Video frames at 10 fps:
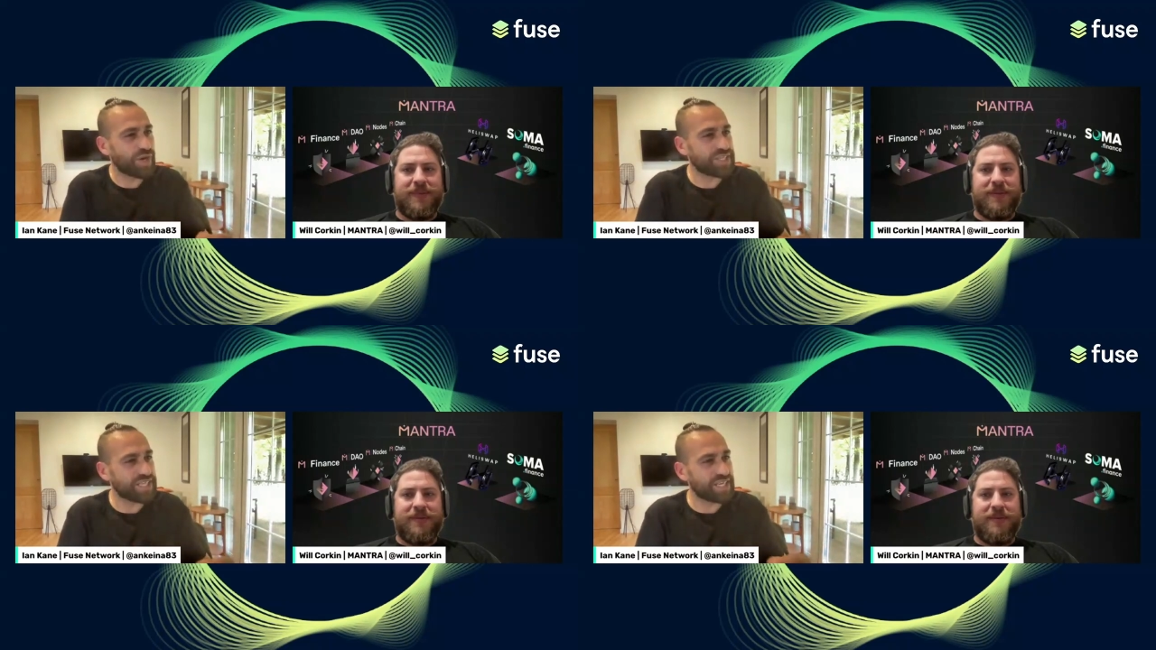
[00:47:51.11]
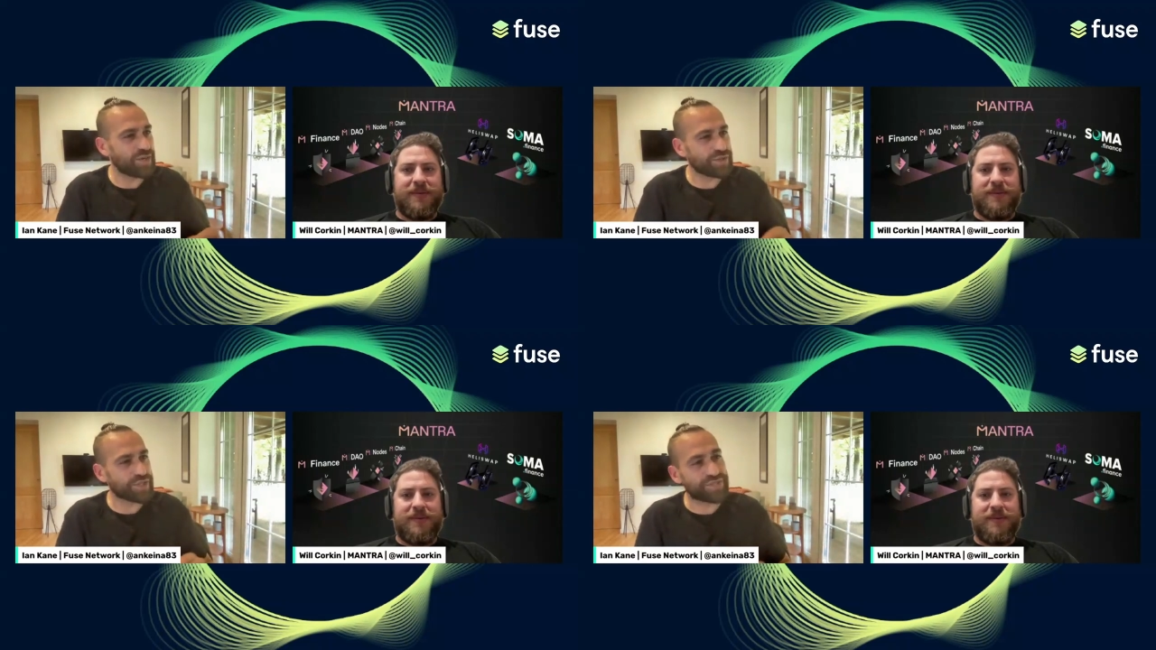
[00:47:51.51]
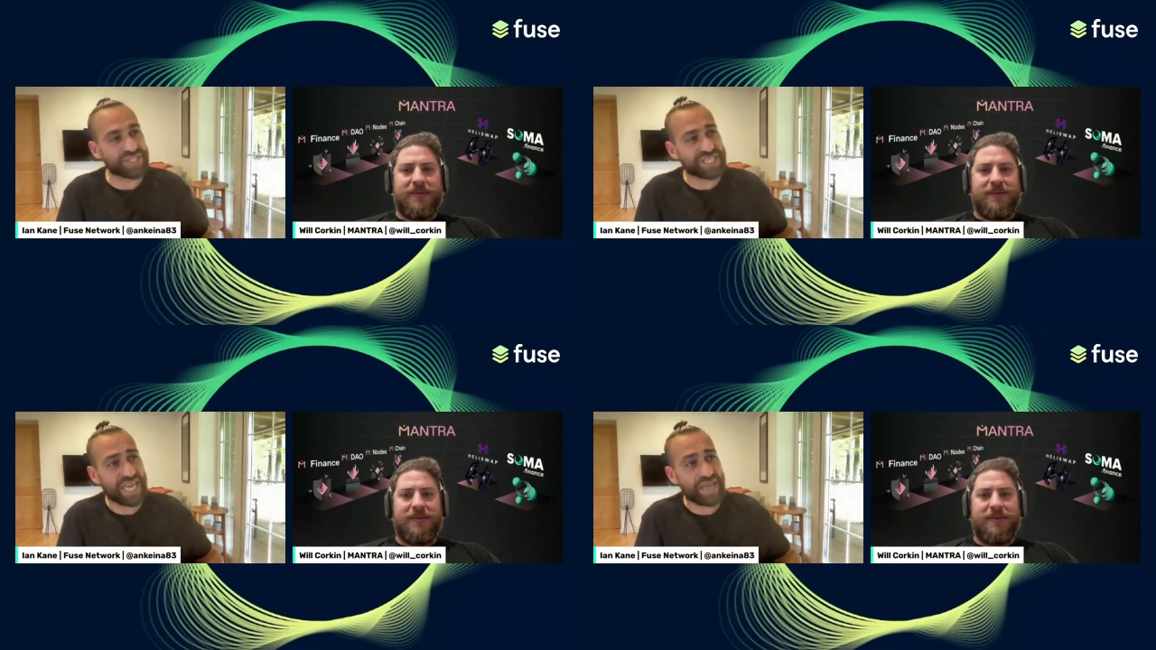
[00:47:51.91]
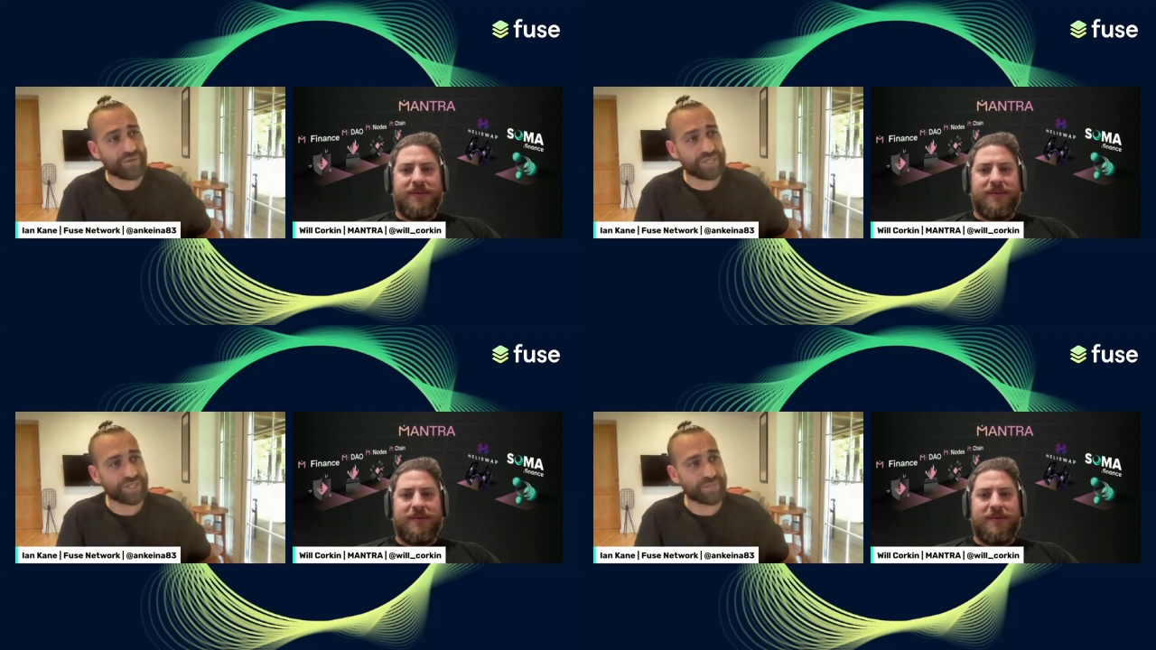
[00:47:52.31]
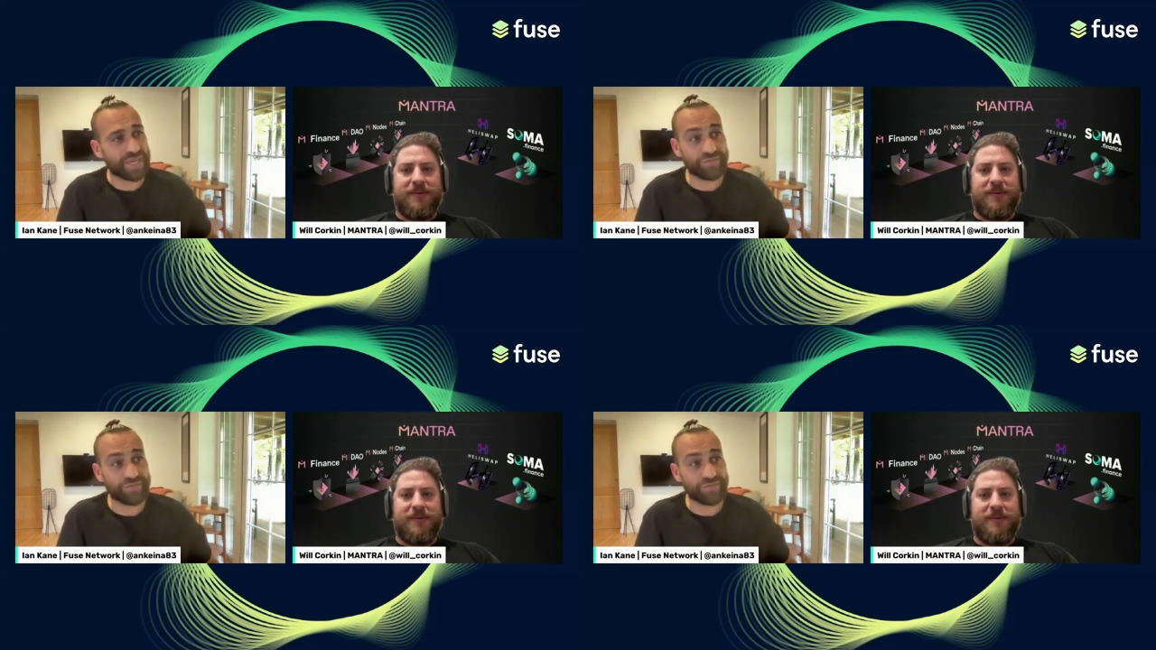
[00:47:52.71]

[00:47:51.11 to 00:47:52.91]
Speaker 1: Why does it look so scary to me?